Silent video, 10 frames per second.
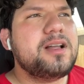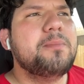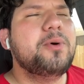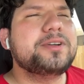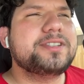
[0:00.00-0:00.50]

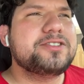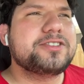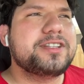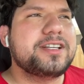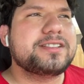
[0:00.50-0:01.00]
But what's
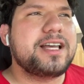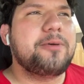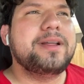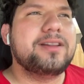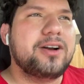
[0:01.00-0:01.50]
interesting is that
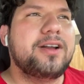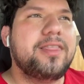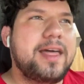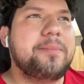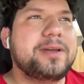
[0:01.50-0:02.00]
we learned
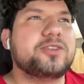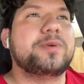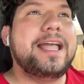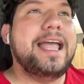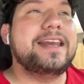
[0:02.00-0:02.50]
that because
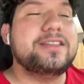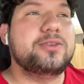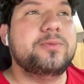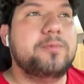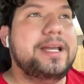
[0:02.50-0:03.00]
we
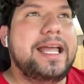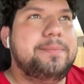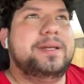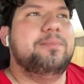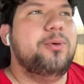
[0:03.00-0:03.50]
hate
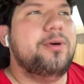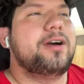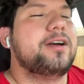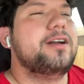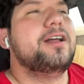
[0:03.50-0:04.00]
being poor.
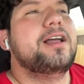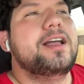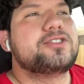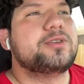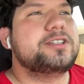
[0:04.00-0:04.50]

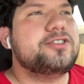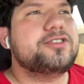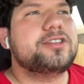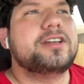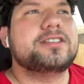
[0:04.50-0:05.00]
And so what's
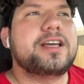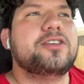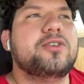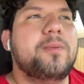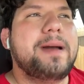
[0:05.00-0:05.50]
interesting is that
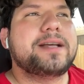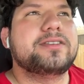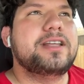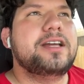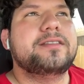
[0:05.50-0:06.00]
you go back to
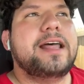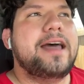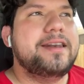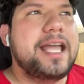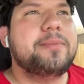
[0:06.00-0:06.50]

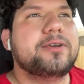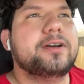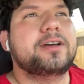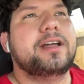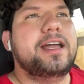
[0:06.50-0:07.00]
that
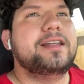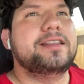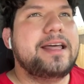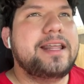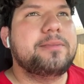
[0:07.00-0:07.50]
neighborhood, and in
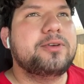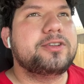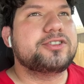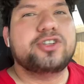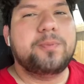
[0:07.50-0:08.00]
that neighborhood,
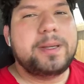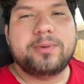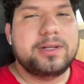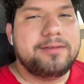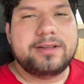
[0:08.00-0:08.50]
there's still
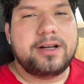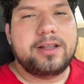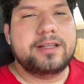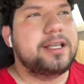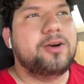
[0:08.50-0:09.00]
people living there
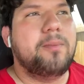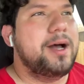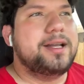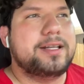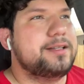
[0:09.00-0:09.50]
that they don't
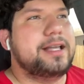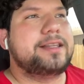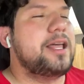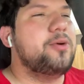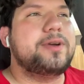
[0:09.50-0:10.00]
mind it.
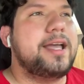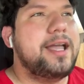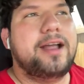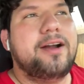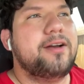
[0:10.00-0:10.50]
They don't
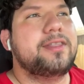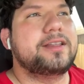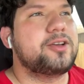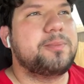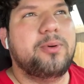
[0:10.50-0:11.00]
care
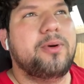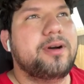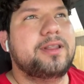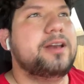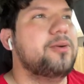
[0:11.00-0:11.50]
that they're poor.
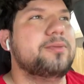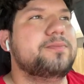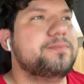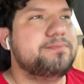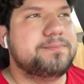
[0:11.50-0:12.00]
They don't
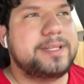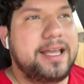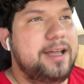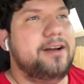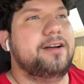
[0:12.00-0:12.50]

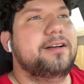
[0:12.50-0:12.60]
care.